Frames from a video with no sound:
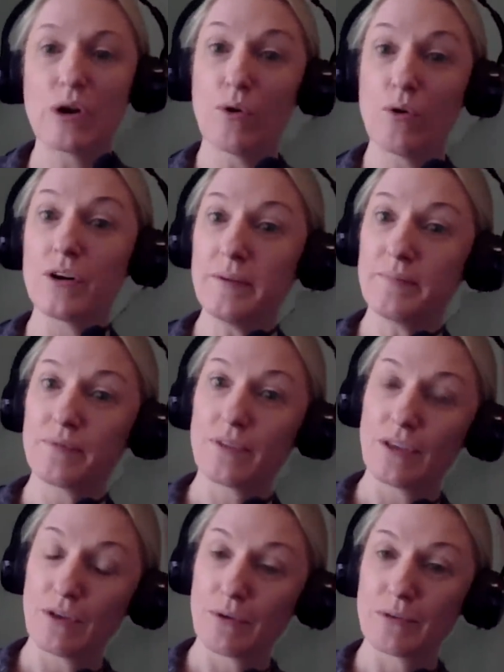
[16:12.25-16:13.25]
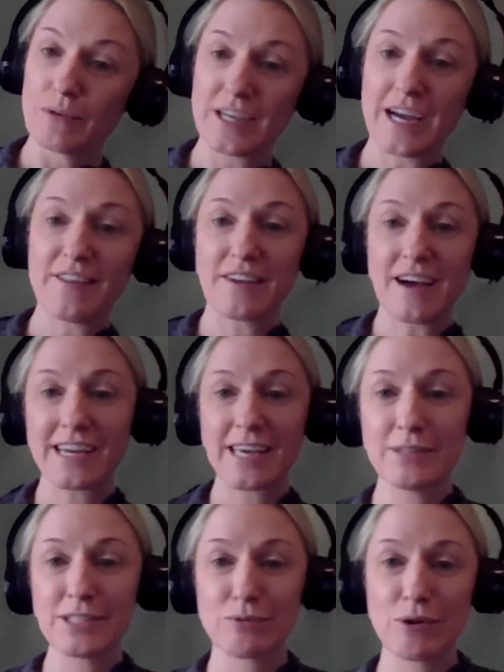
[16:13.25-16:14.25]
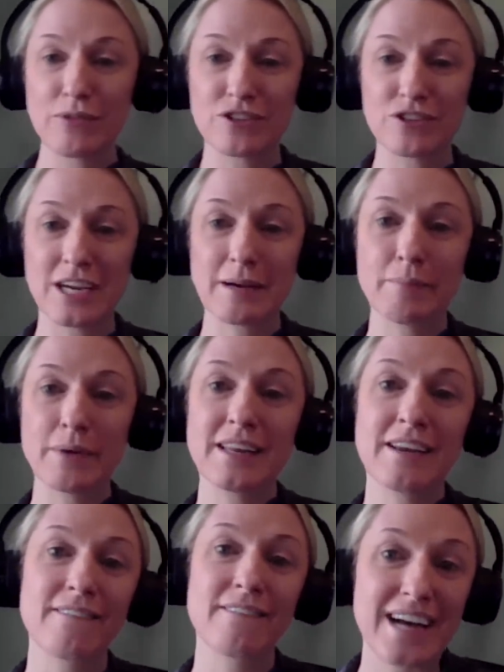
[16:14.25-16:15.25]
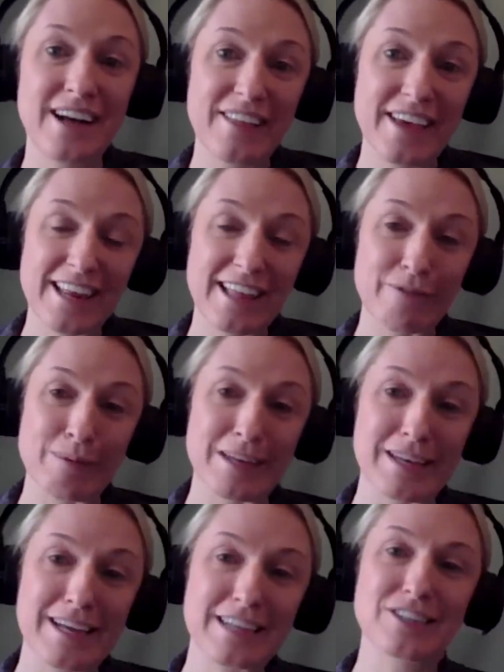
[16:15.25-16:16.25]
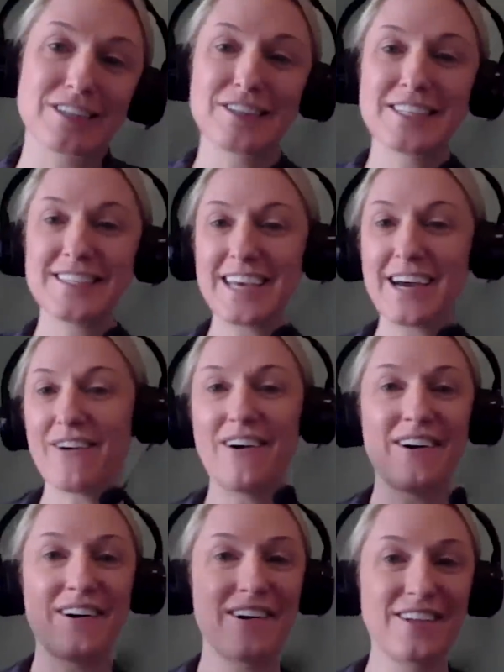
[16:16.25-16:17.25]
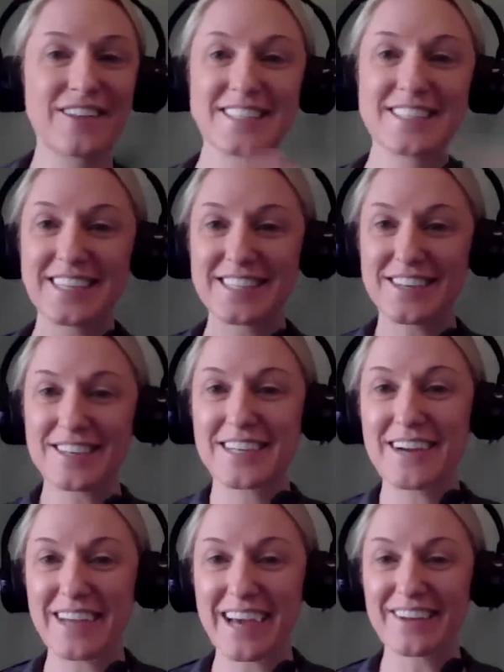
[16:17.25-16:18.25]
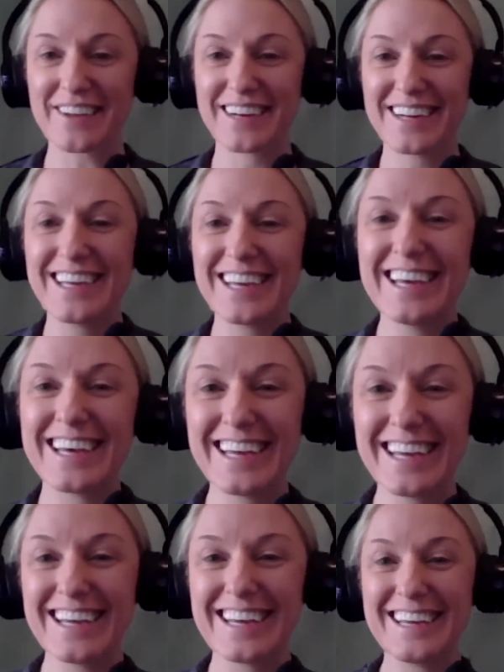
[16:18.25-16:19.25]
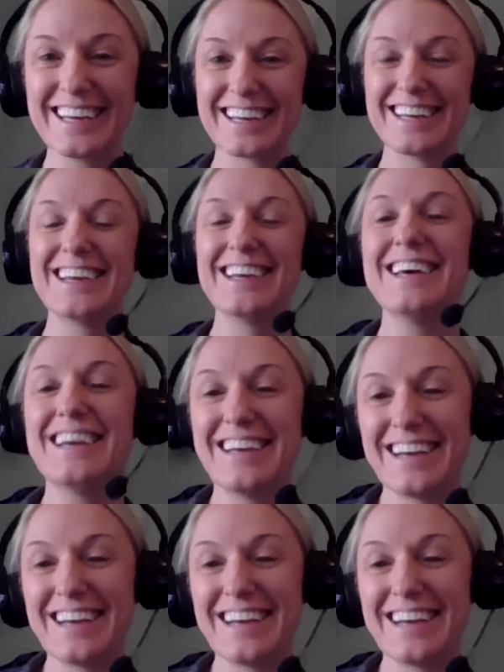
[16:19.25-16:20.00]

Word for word: Or you signed the documents, wrote the check, but you didn't file the 83(b) election. You can see how all these things start to come together. Yep. Yeah.